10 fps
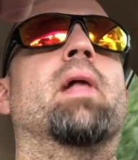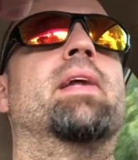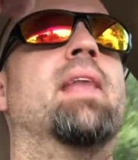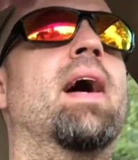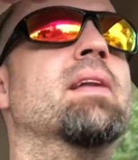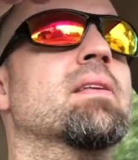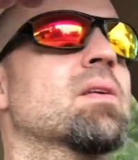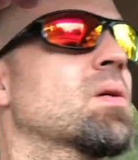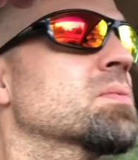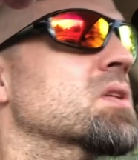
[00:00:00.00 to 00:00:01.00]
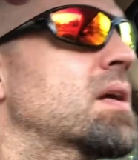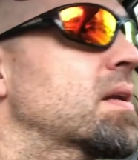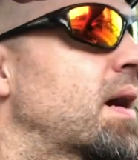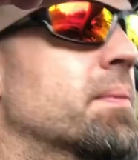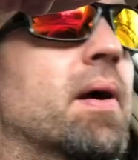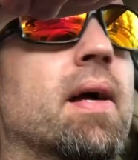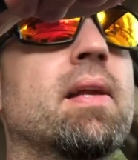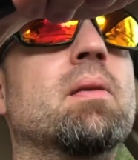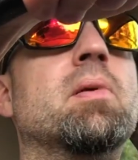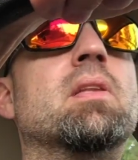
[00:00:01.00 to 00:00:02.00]
like that, you know what I'm saying? I
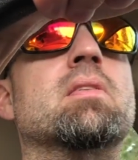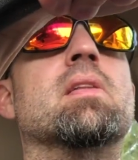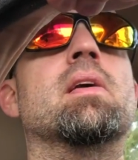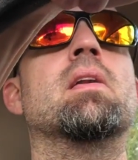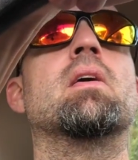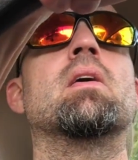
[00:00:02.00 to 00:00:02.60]
need to be in this lane.